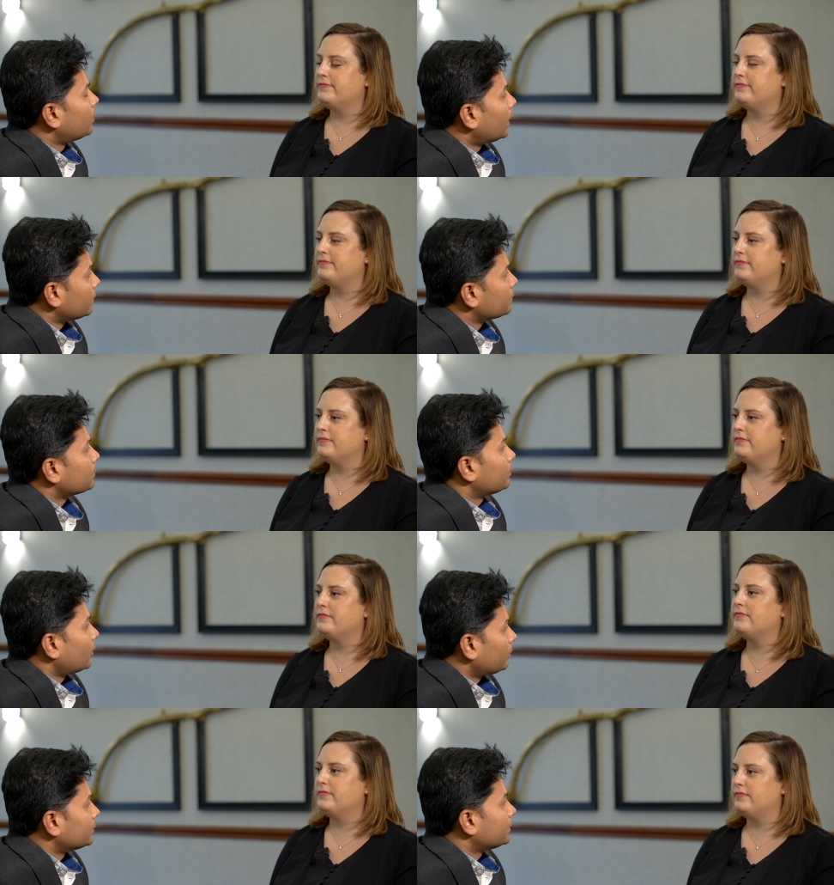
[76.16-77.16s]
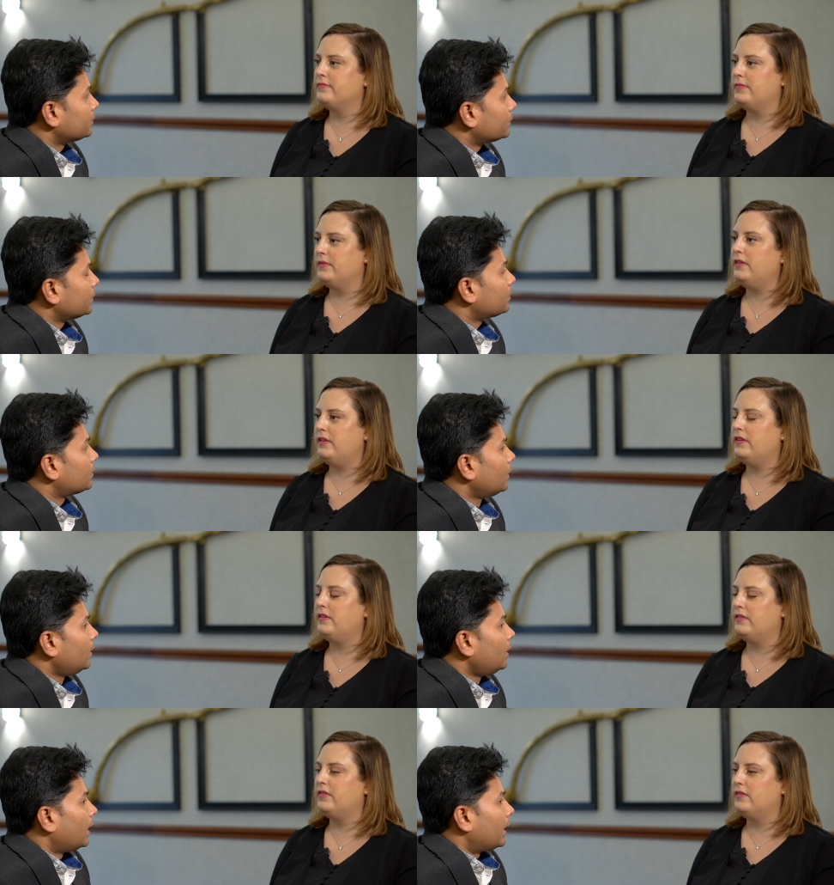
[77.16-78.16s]
Speaker 1: new partnership opportunities mm
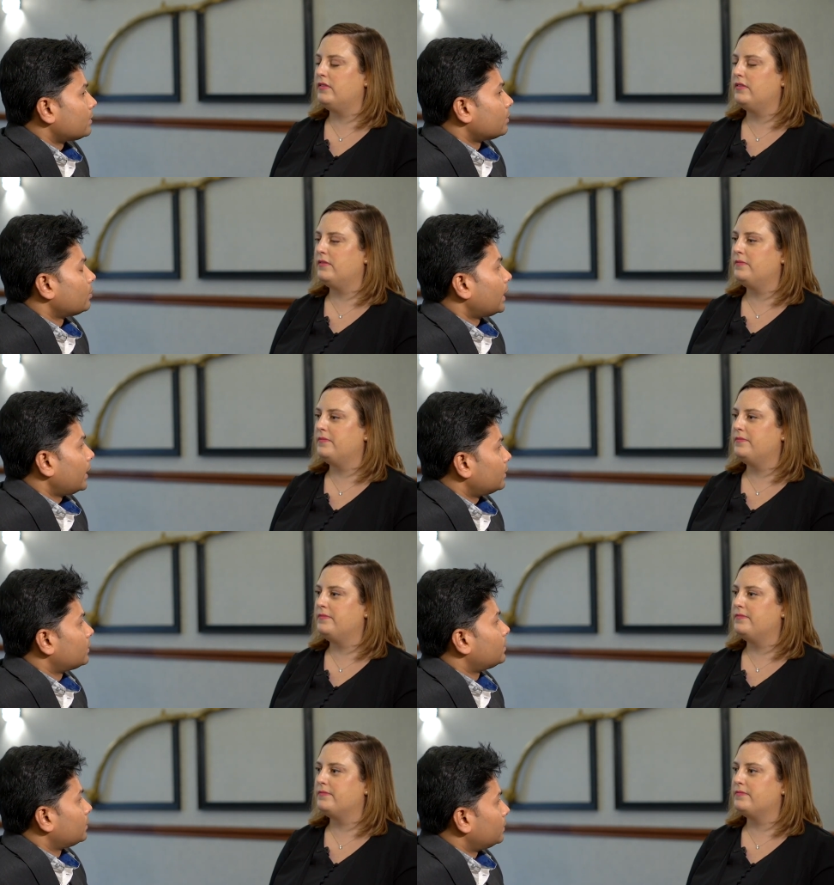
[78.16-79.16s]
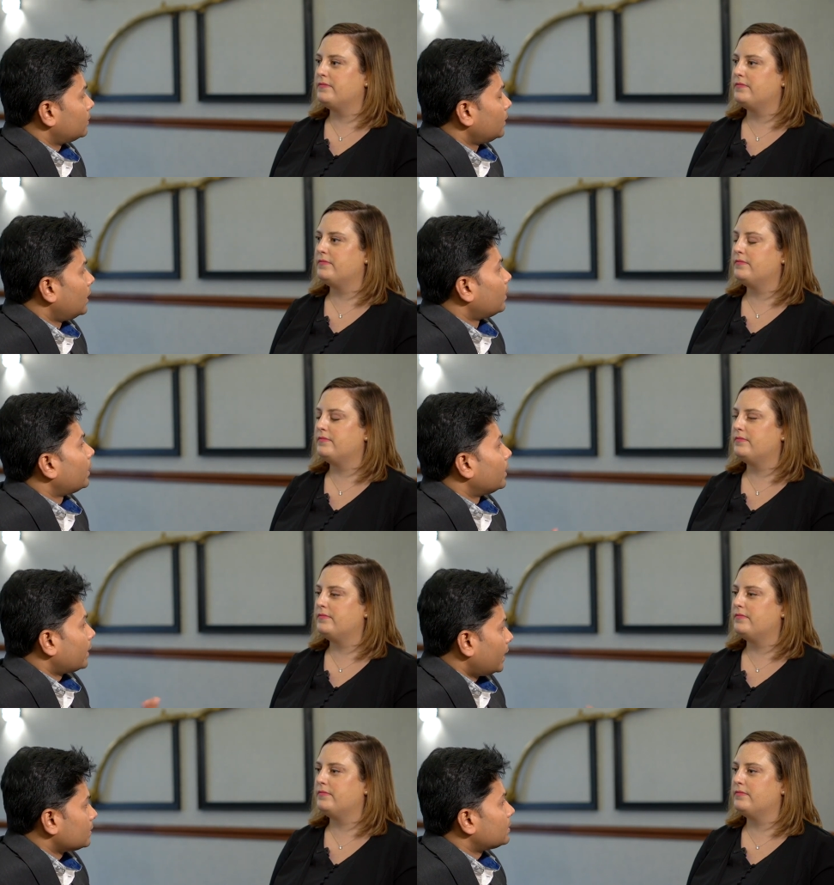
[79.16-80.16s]
-hmm. as it relates to
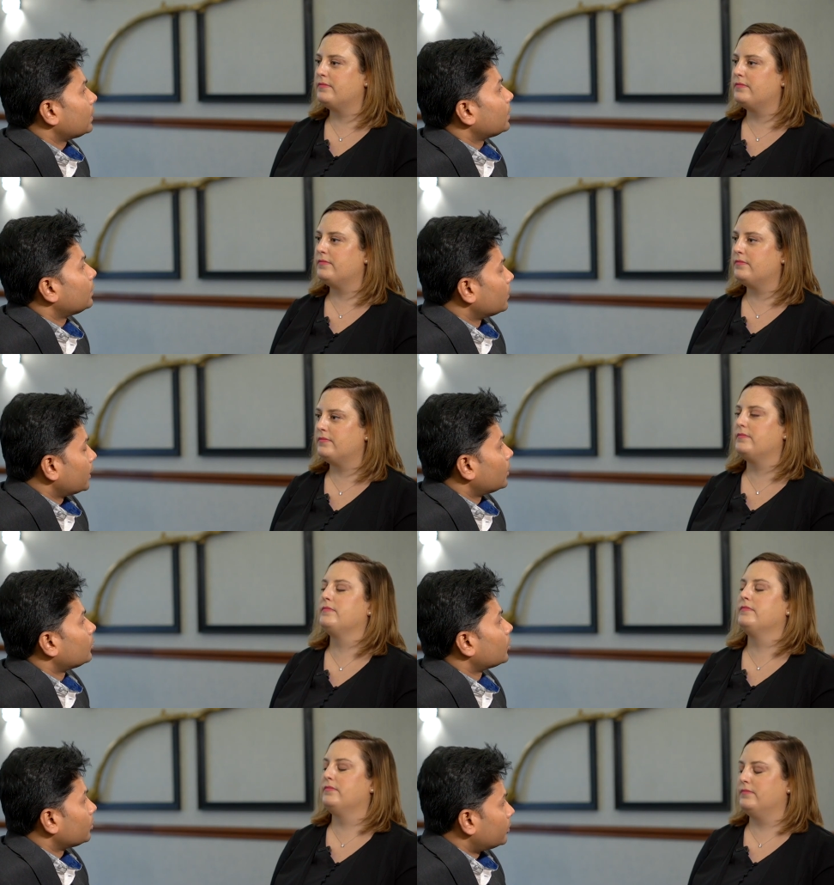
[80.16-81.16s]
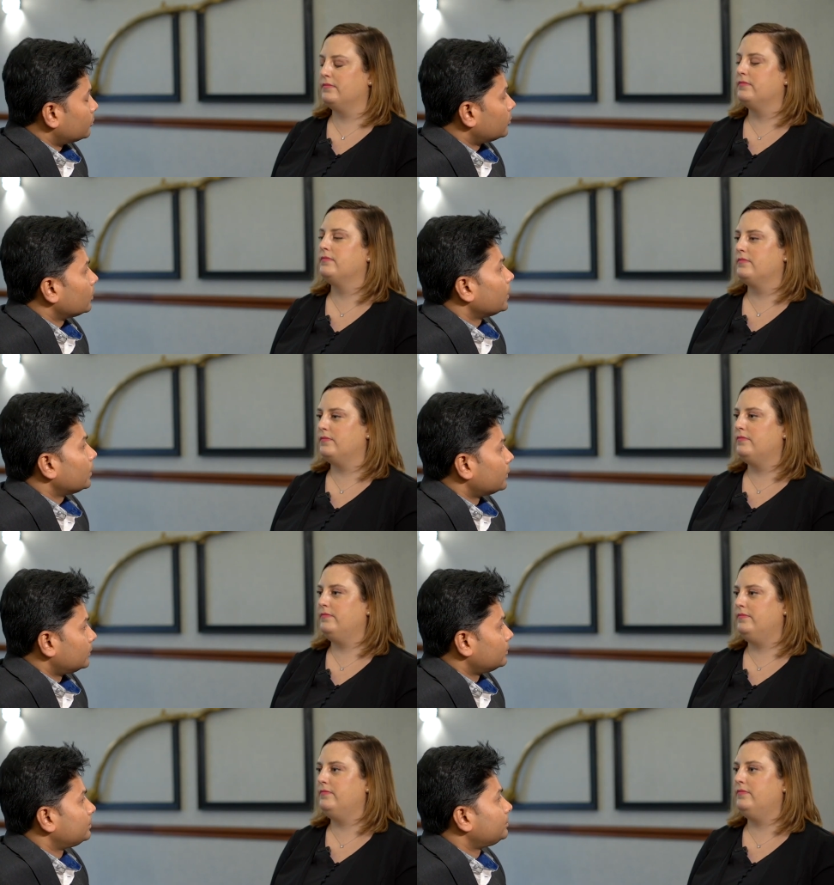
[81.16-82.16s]
enhancing and growing overall portfolio.
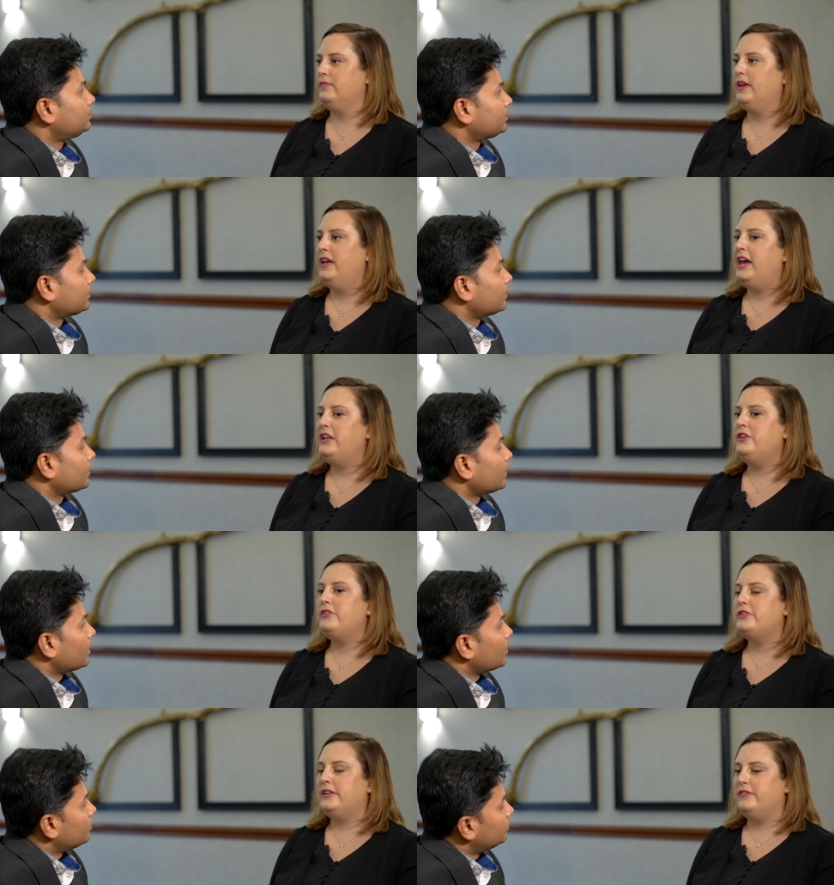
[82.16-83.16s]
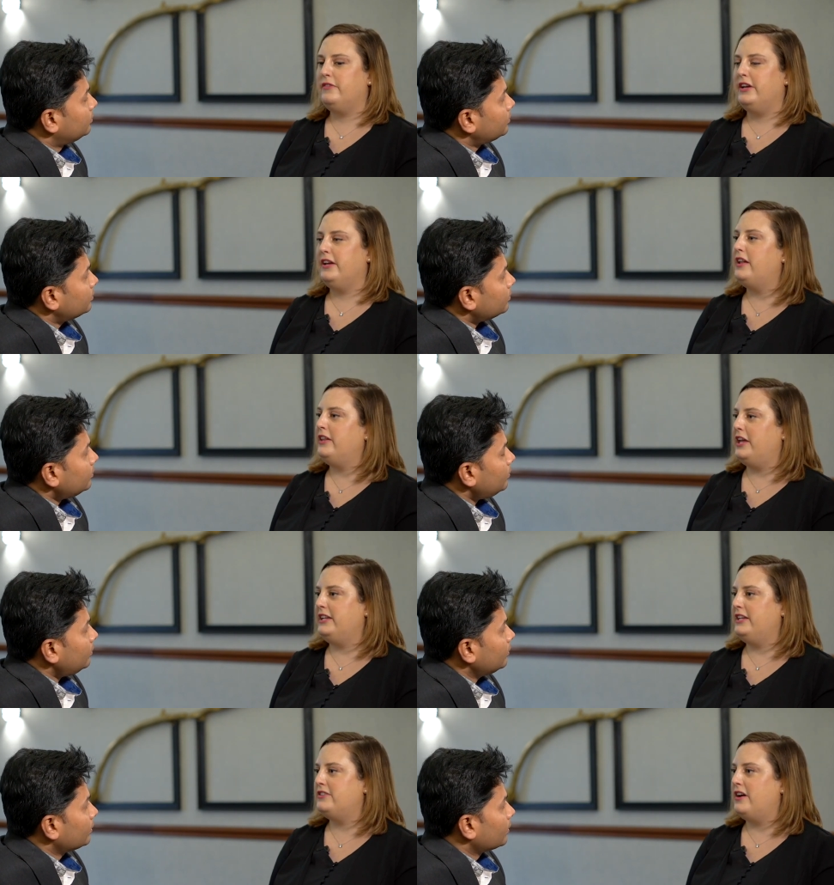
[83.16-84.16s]
Mm
Speaker 2: -hmm. And you're delivering a
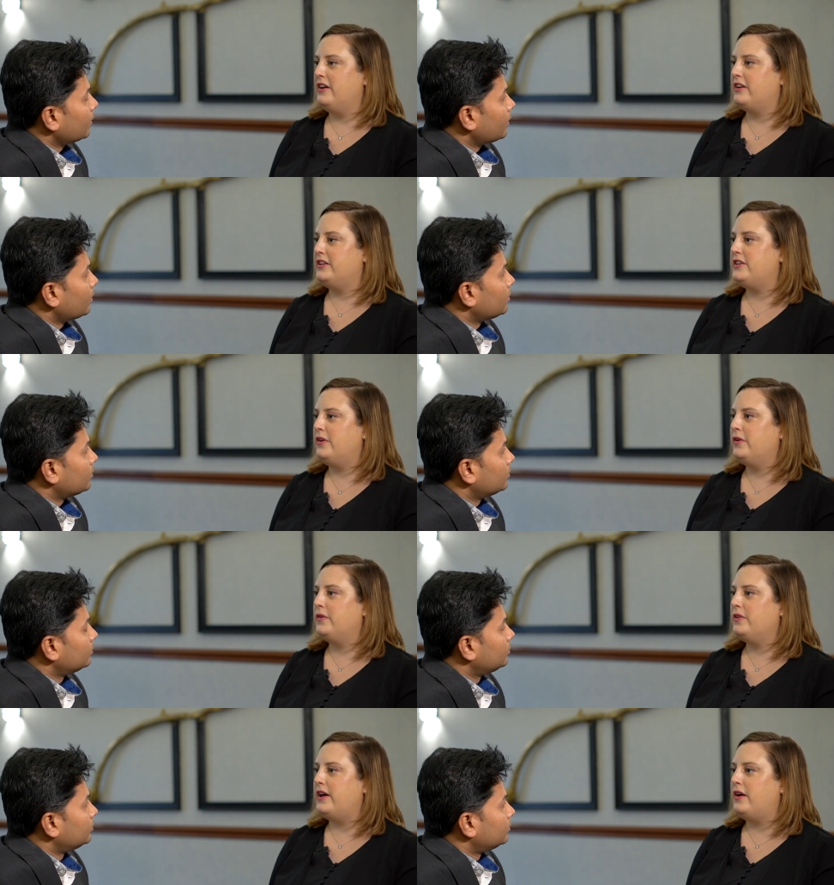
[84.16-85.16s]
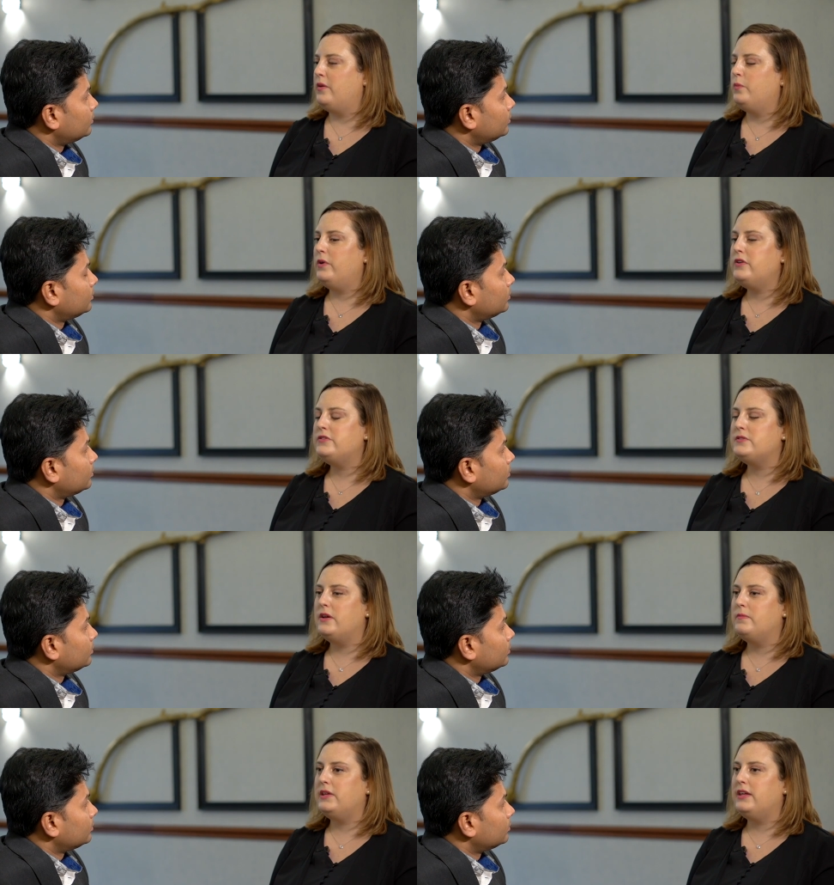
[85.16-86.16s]
lightning talk on Telco Cloud. What are
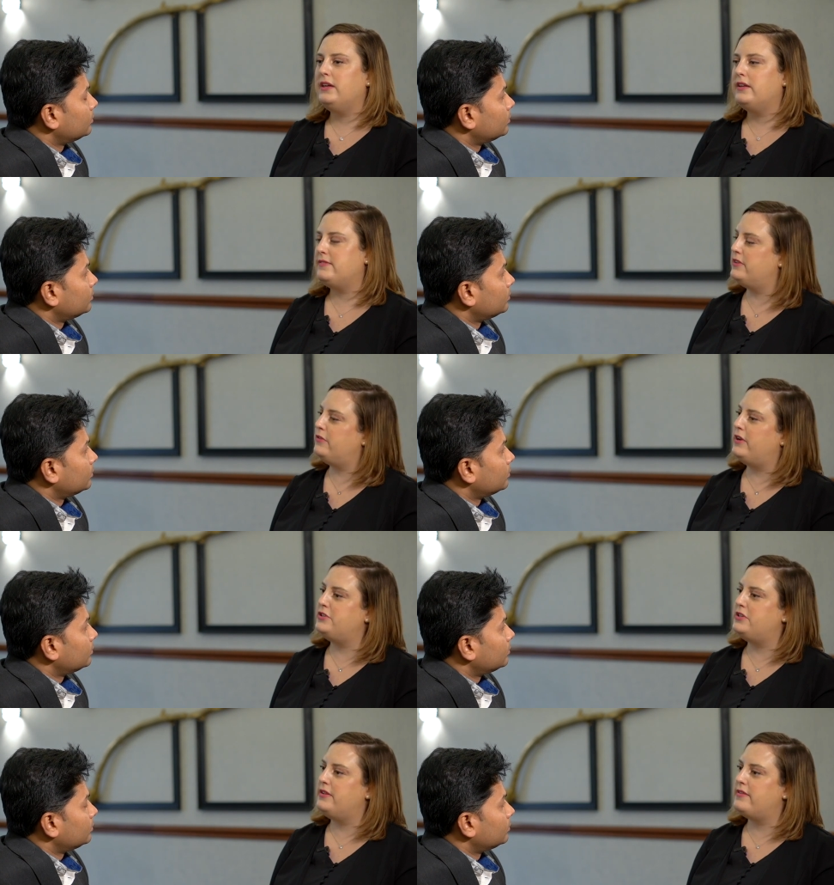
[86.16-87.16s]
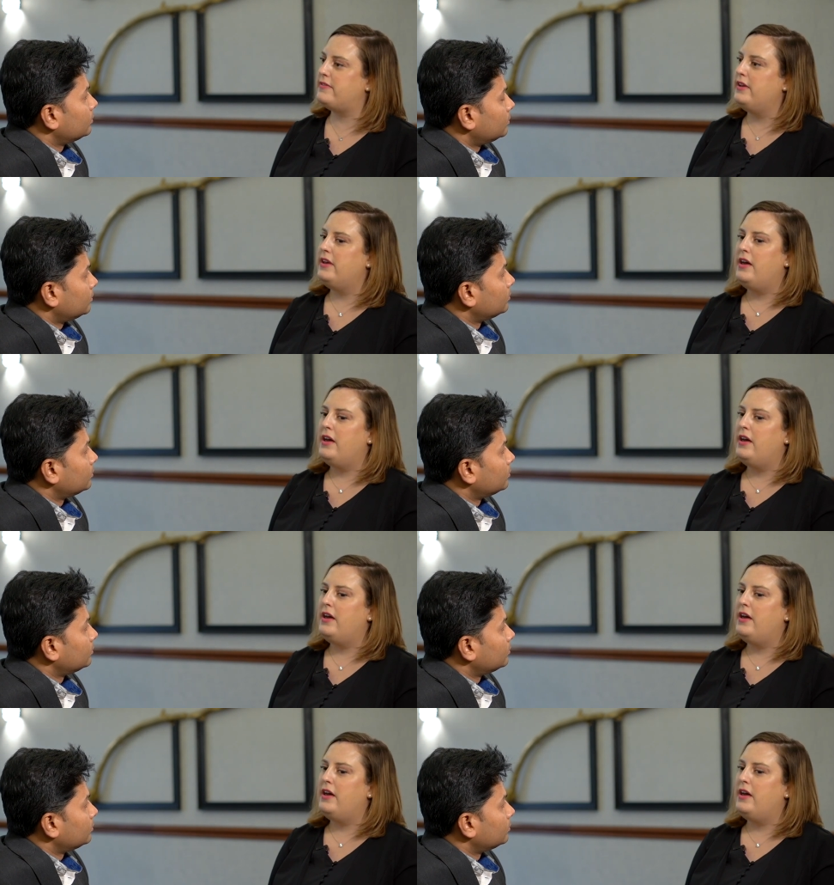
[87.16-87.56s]
some key considerations